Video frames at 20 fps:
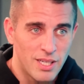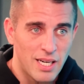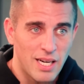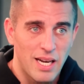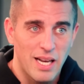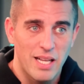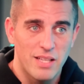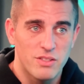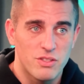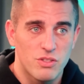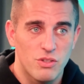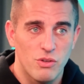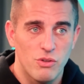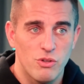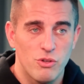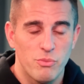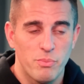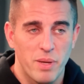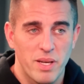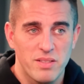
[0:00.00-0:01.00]
And so
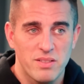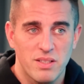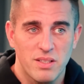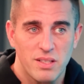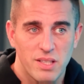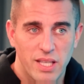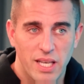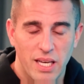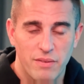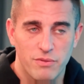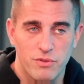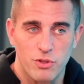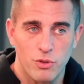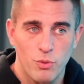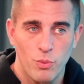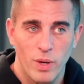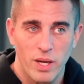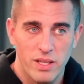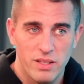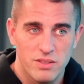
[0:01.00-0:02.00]
you basically have two
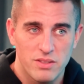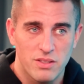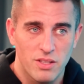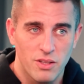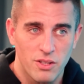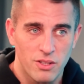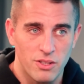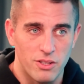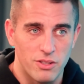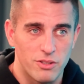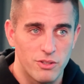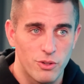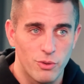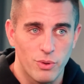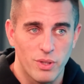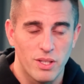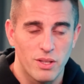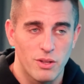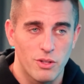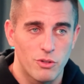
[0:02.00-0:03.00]
ways to learn. You
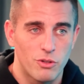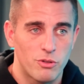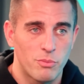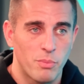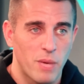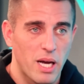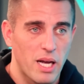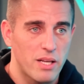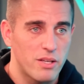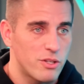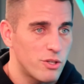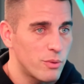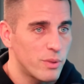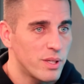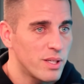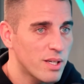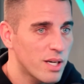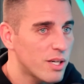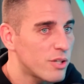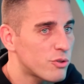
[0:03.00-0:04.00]
can learn by
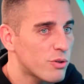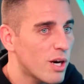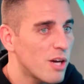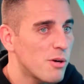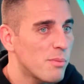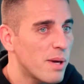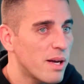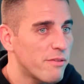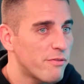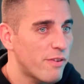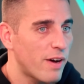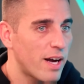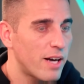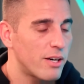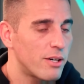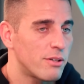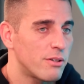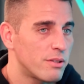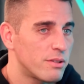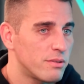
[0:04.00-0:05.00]
doing kind of trial by
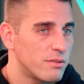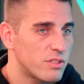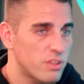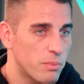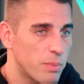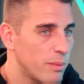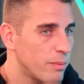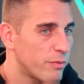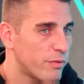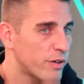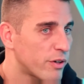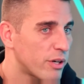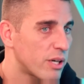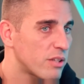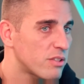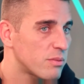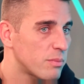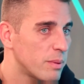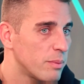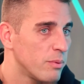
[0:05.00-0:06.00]
fire, and some people figure it
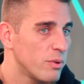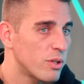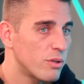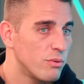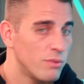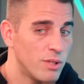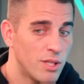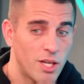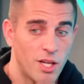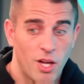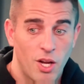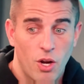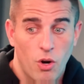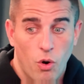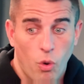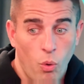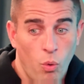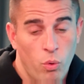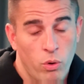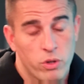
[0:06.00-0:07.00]
out, some people don't.
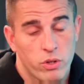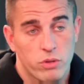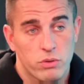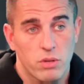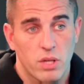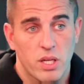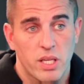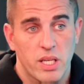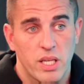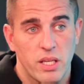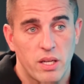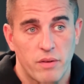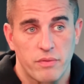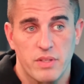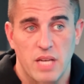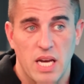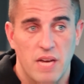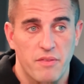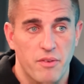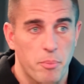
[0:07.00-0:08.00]
Or you're lucky enough to
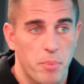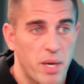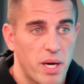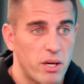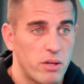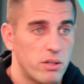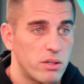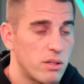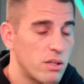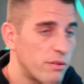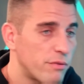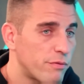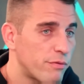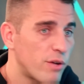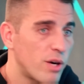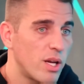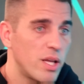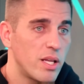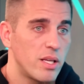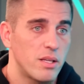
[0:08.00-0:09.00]
have a parent, a
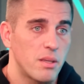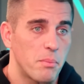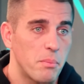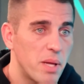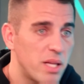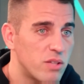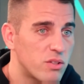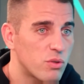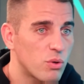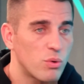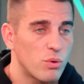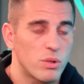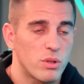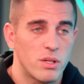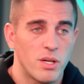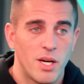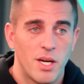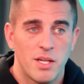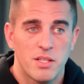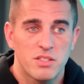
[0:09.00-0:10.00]
friend, a
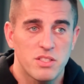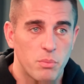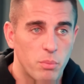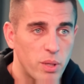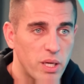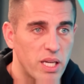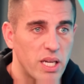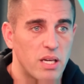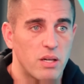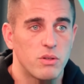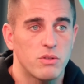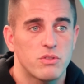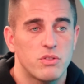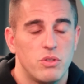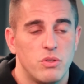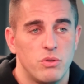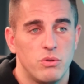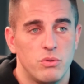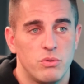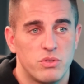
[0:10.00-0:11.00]
mentor, somebody else
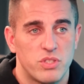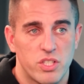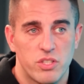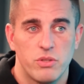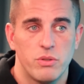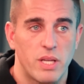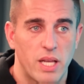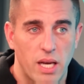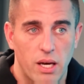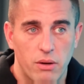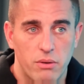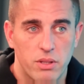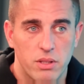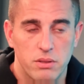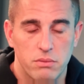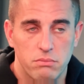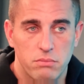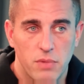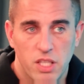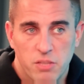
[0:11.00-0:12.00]
who sits you down
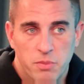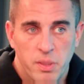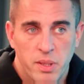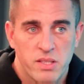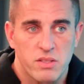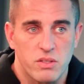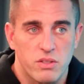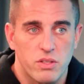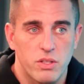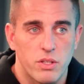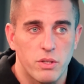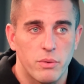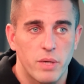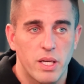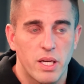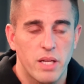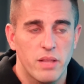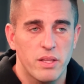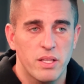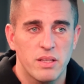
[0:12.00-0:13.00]
and explains it to you.
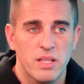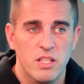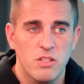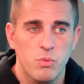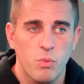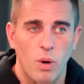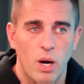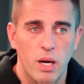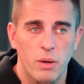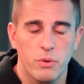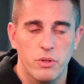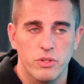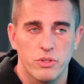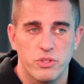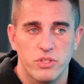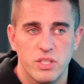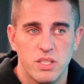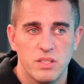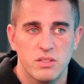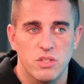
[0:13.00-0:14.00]
And I think that's why we're
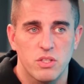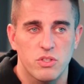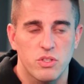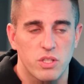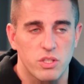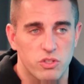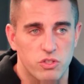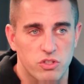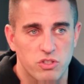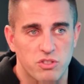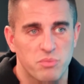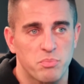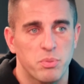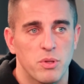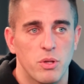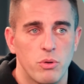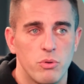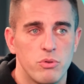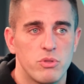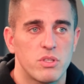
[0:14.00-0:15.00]
seeing such an
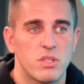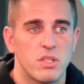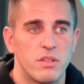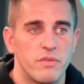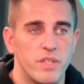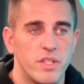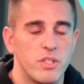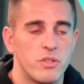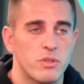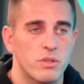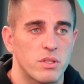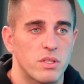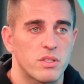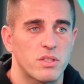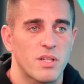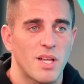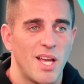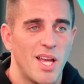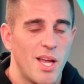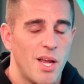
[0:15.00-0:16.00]
explosion of
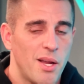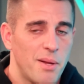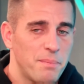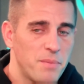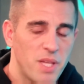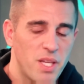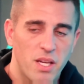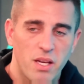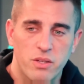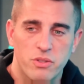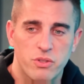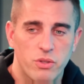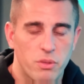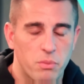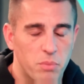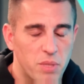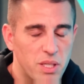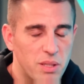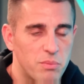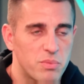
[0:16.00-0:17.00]
interest. Yeah, sure, the
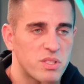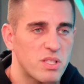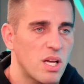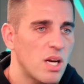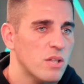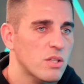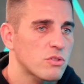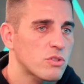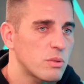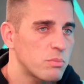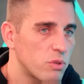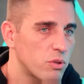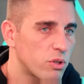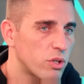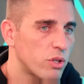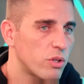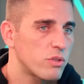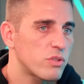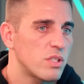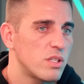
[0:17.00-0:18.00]
meme stocks,
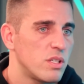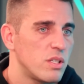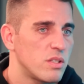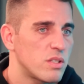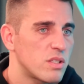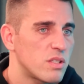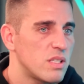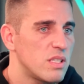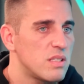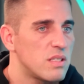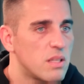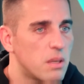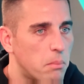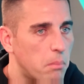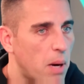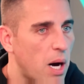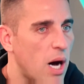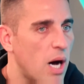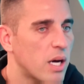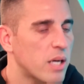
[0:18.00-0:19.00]
cryptocurrencies, it's easy to
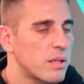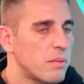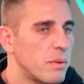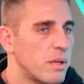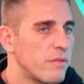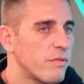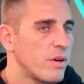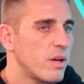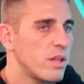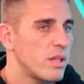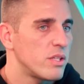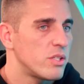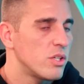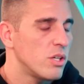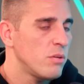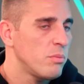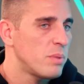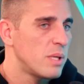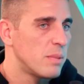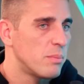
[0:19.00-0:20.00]
mock and make fun of these
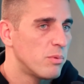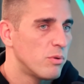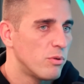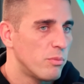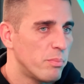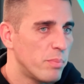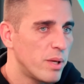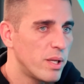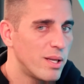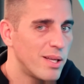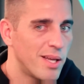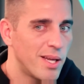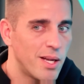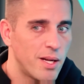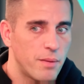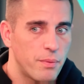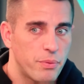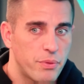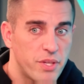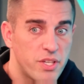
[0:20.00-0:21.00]
young people, but
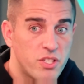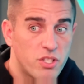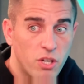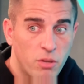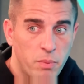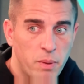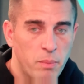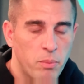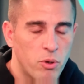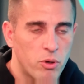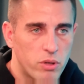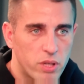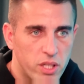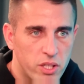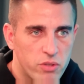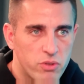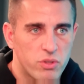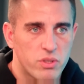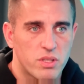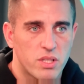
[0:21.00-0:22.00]
these young people are
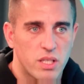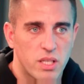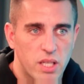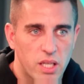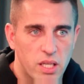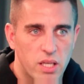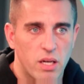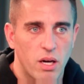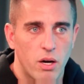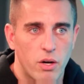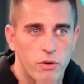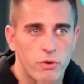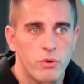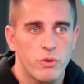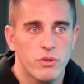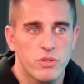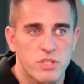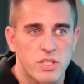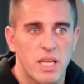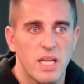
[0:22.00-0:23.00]
interested in
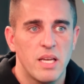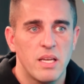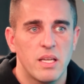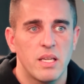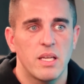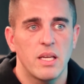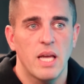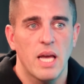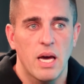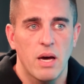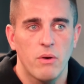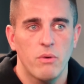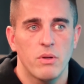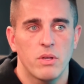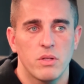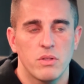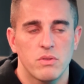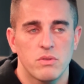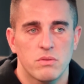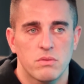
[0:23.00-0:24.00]
understanding how
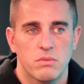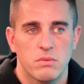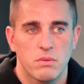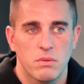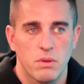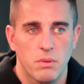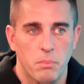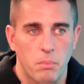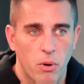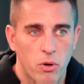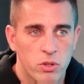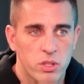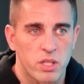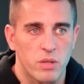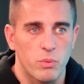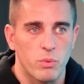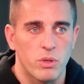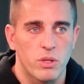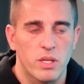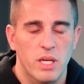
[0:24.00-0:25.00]
does the
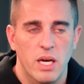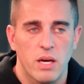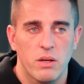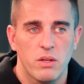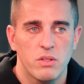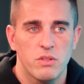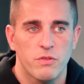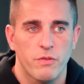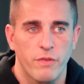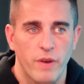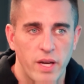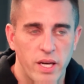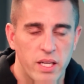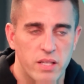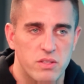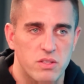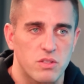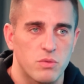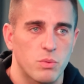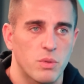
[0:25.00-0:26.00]
market work? How does
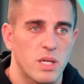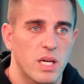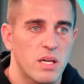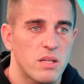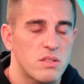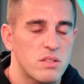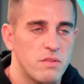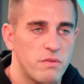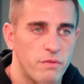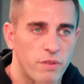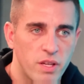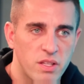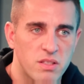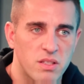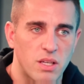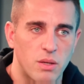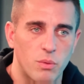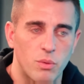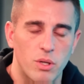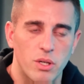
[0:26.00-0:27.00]
finances work? How does
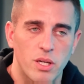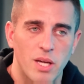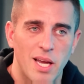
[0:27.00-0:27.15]
investing work?